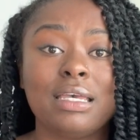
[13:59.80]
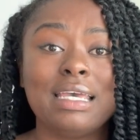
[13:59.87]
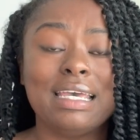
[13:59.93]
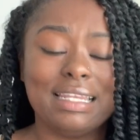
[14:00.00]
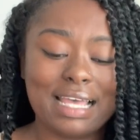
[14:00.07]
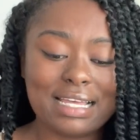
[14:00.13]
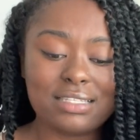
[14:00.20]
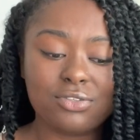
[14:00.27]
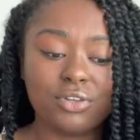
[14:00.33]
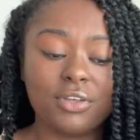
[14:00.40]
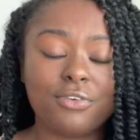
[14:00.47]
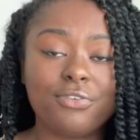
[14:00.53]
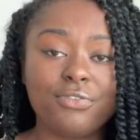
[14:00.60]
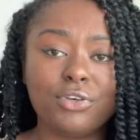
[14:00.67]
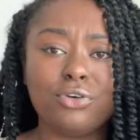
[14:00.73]
That's going
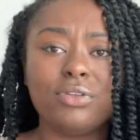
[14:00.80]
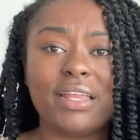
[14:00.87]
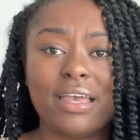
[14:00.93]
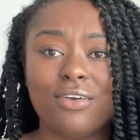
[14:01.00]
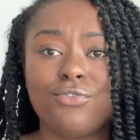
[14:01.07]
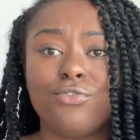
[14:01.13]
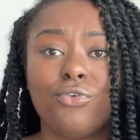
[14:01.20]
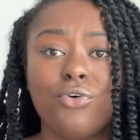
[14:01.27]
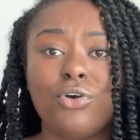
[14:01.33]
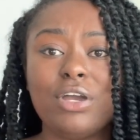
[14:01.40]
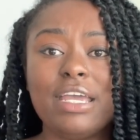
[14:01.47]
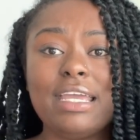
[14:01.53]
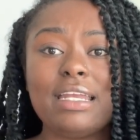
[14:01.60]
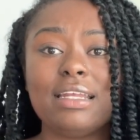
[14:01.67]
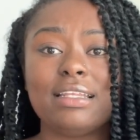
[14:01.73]
to fill that
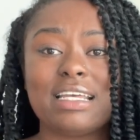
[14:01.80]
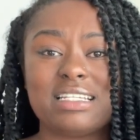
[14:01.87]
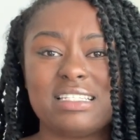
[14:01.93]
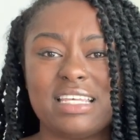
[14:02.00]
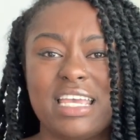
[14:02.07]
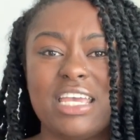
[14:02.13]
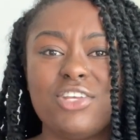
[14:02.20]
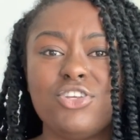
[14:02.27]
void that's in